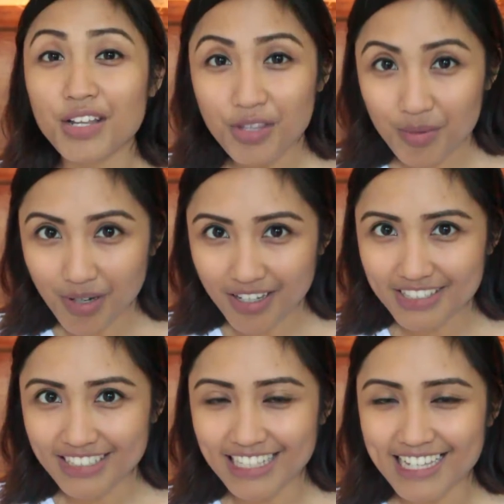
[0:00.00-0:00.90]
Another
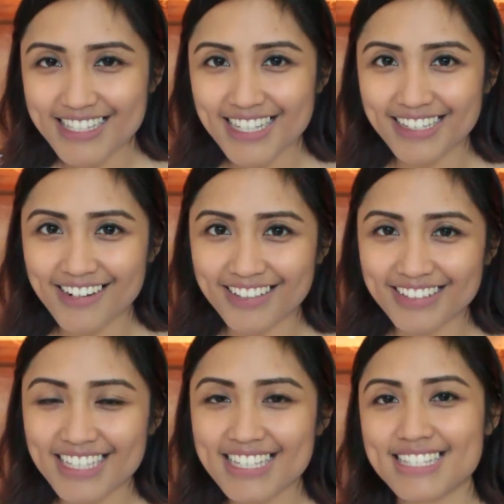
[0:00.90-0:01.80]
modern classic in our
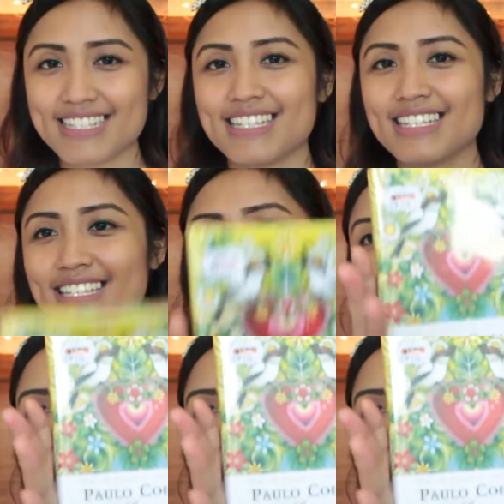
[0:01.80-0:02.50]
list is